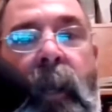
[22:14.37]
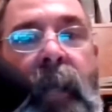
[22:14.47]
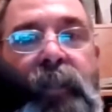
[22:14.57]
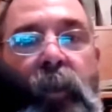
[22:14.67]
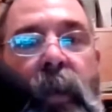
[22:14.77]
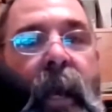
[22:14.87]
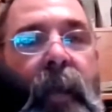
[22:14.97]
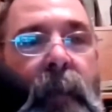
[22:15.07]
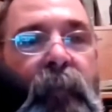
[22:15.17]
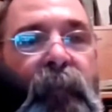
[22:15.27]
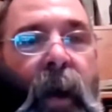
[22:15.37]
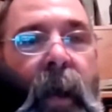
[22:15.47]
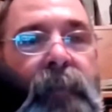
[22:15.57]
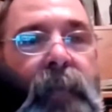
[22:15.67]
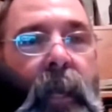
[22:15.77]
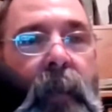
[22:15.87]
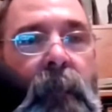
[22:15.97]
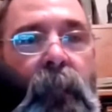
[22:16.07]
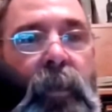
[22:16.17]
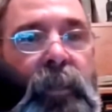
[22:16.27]
And so we had to improvise,
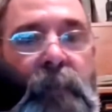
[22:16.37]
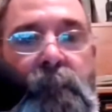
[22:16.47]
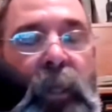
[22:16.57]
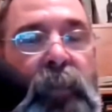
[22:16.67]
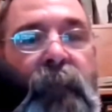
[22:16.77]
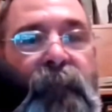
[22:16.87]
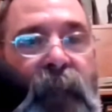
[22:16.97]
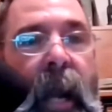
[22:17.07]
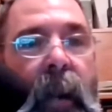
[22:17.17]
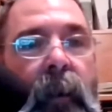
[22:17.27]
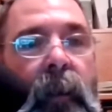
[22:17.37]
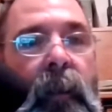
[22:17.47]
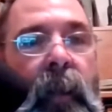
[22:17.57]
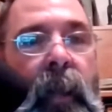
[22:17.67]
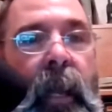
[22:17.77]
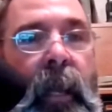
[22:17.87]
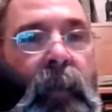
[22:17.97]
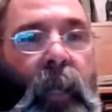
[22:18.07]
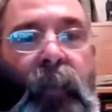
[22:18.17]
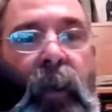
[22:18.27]
and we just built a fire
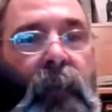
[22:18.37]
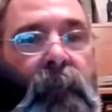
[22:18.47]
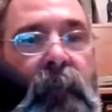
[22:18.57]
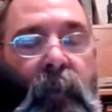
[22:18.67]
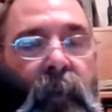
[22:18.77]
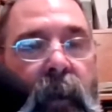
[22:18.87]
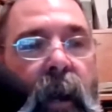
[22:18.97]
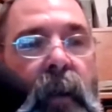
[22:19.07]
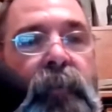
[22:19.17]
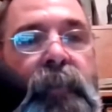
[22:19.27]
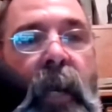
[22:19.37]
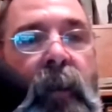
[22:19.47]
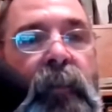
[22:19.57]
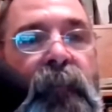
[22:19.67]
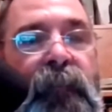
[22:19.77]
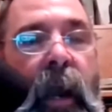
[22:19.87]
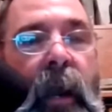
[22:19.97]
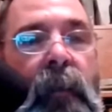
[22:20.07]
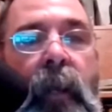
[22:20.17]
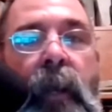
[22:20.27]
and got the irons down in the
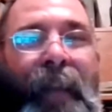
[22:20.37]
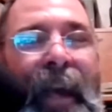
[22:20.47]
fire,